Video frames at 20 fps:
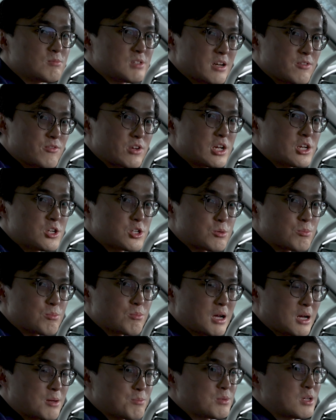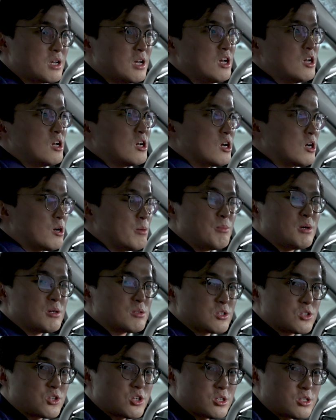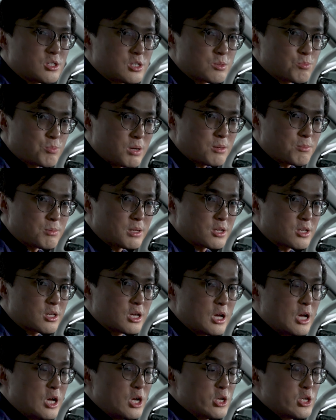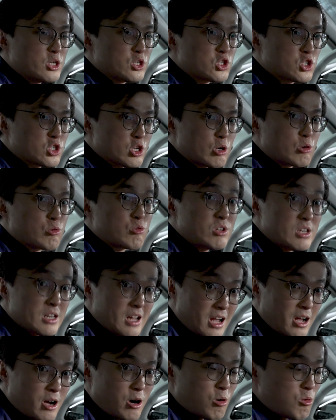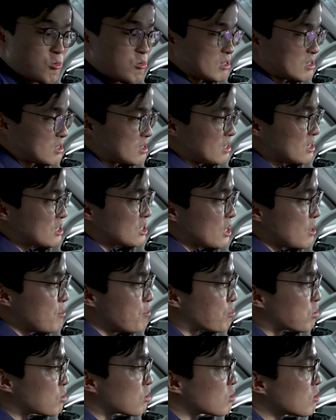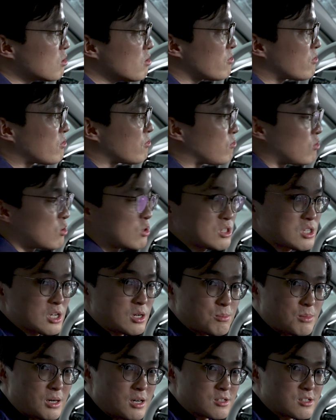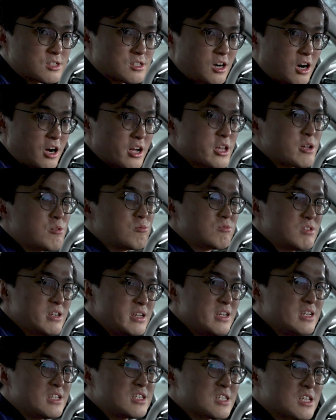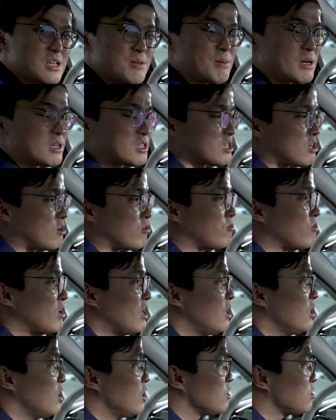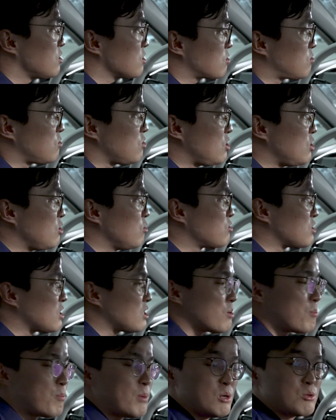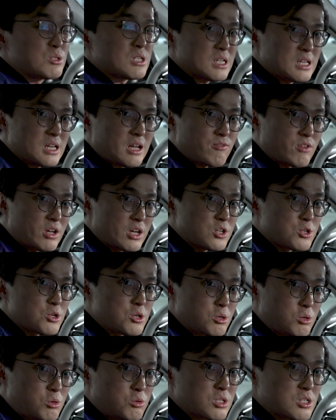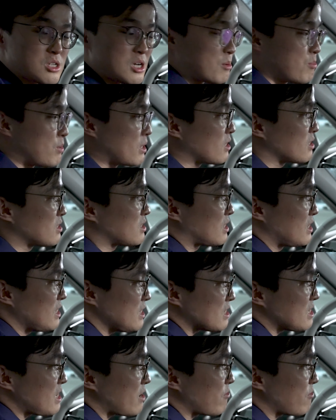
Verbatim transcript: navigation map among the Chinese public. So now with this improved voice command, I can really see myself just using the built-in navigation all the time because this